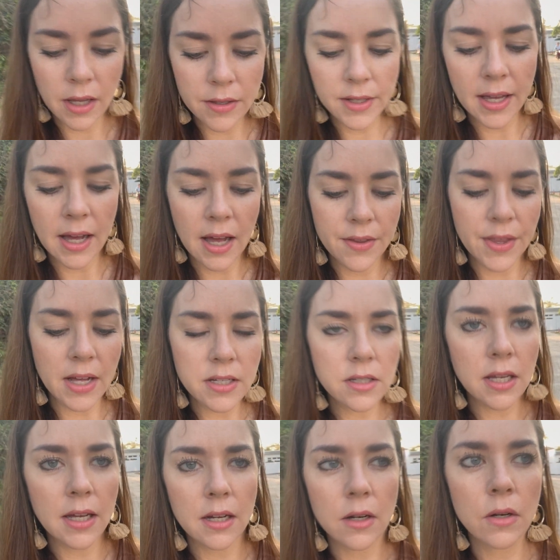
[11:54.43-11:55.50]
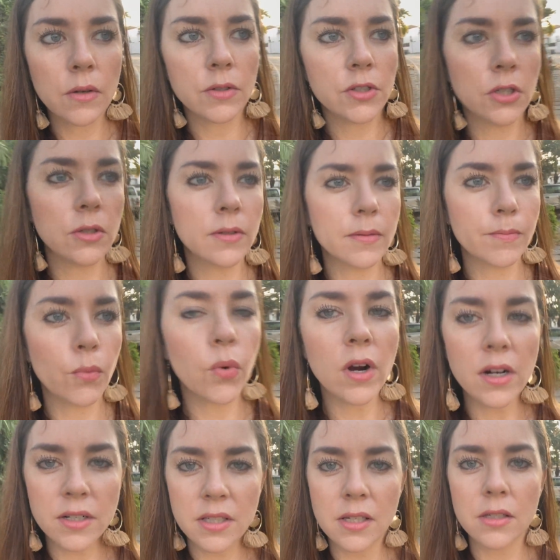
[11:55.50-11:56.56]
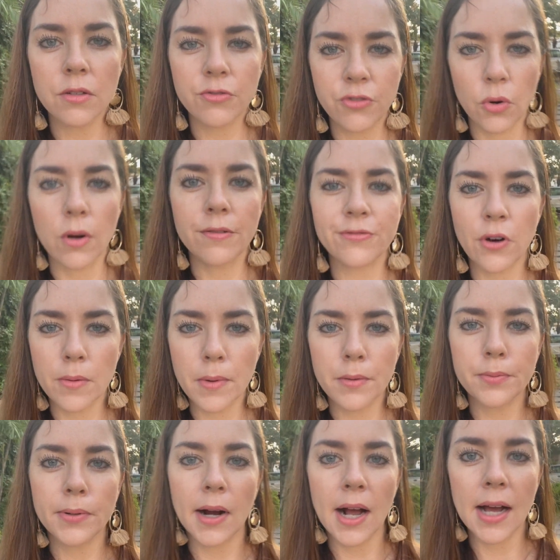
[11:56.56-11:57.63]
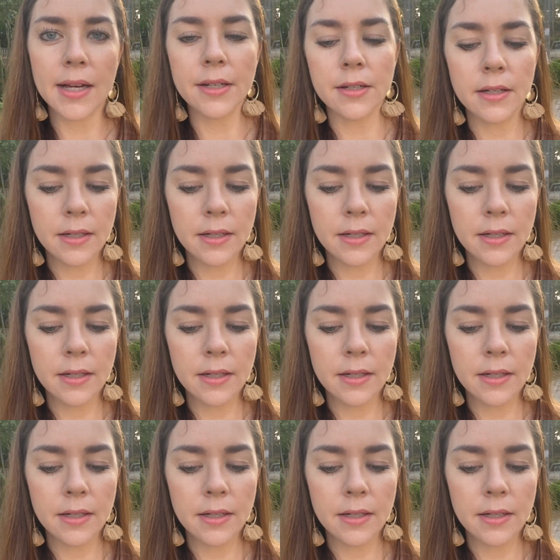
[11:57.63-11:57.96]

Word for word: Yeah, and that's like, to, works is a form of pride.